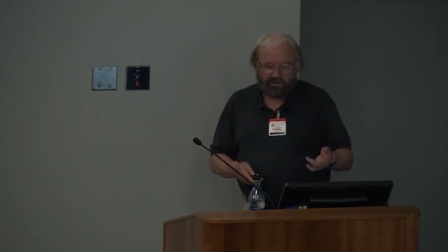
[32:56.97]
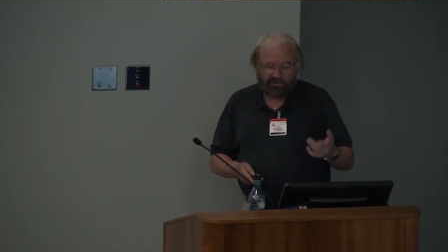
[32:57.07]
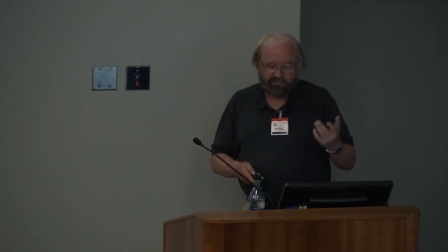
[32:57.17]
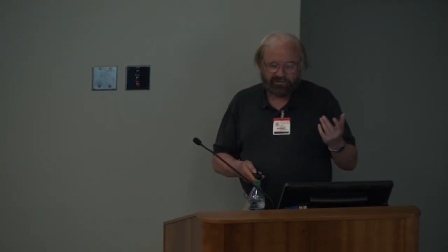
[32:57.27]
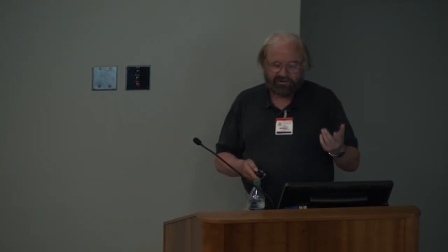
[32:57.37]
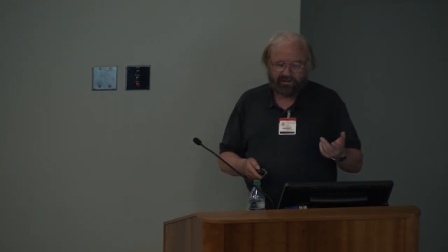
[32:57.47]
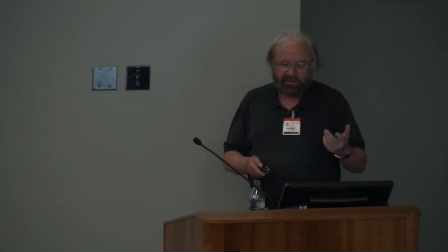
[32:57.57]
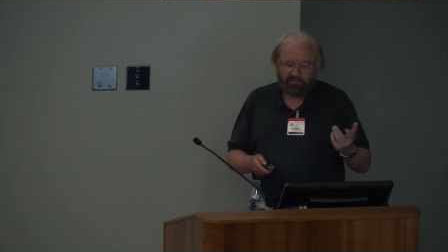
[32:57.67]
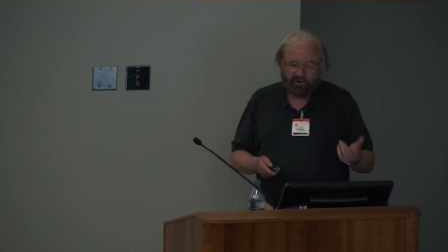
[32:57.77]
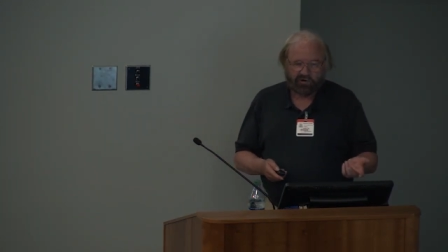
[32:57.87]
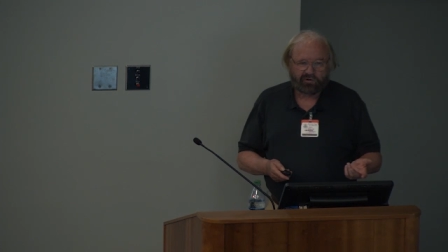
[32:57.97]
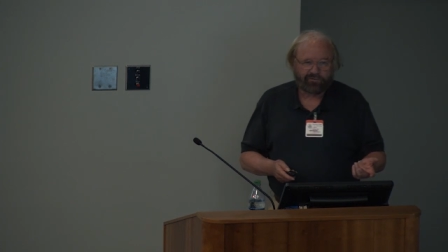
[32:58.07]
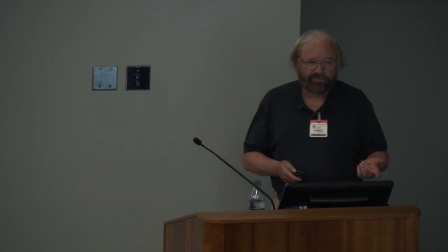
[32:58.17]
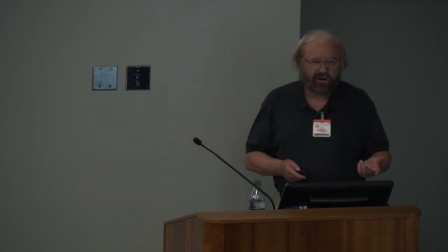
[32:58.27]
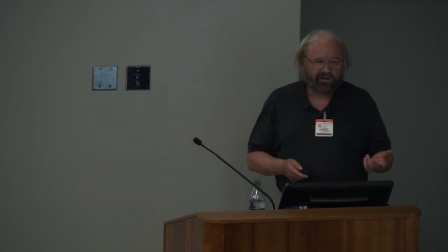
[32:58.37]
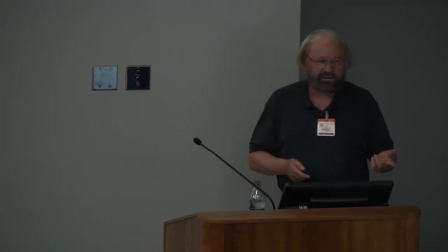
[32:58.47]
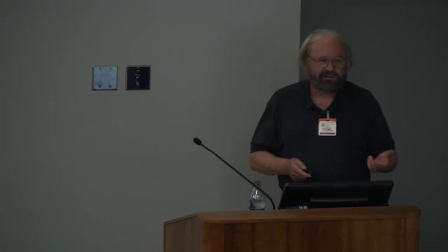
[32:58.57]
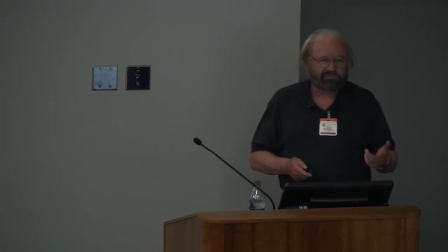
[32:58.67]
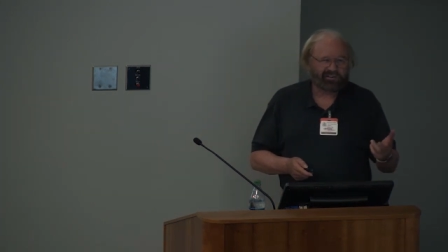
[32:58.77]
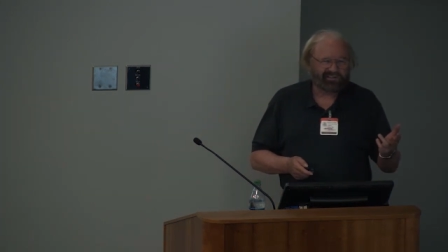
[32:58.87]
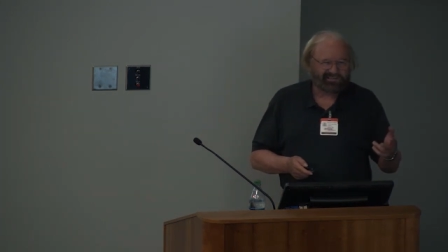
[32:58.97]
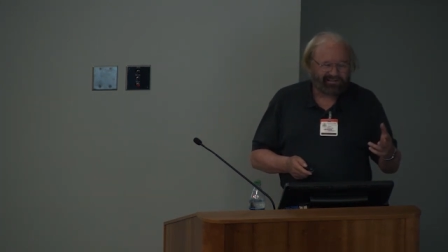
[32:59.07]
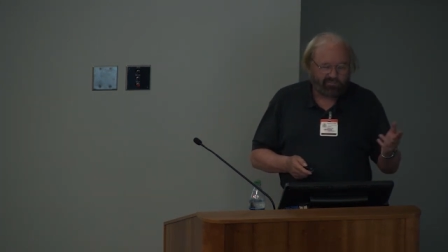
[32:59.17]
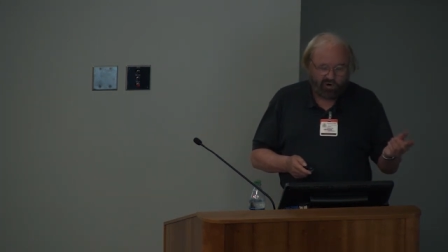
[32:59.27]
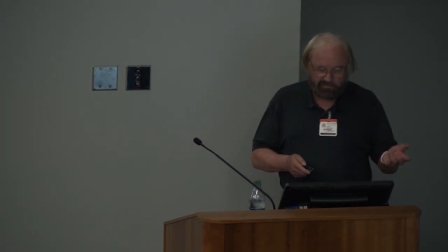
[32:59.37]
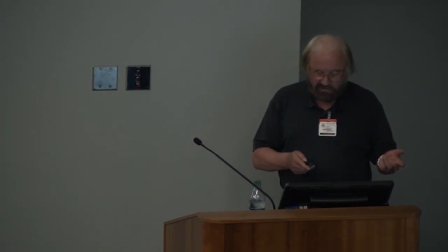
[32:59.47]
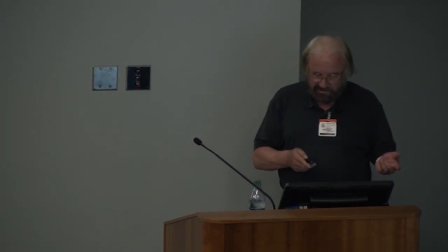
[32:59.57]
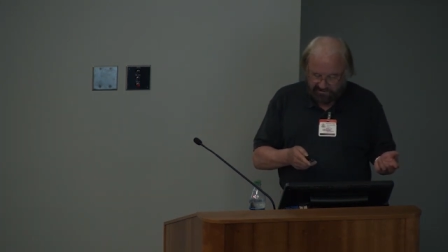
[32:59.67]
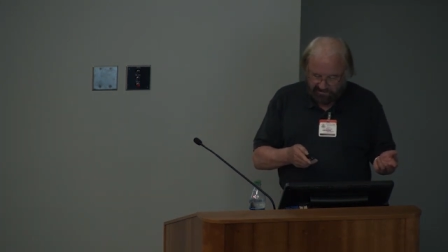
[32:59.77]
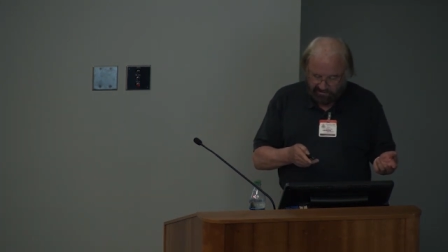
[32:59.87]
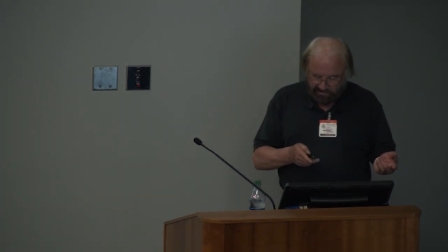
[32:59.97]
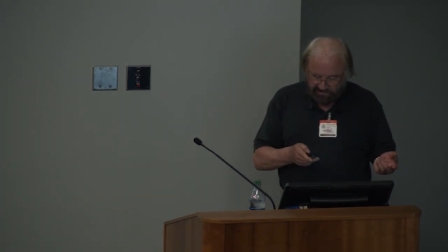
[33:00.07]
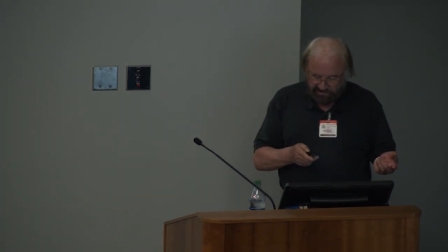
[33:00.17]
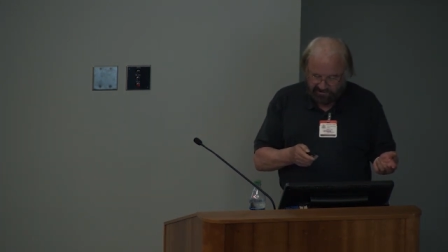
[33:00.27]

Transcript: The, the, the empirical findings have been somewhat mixed on this.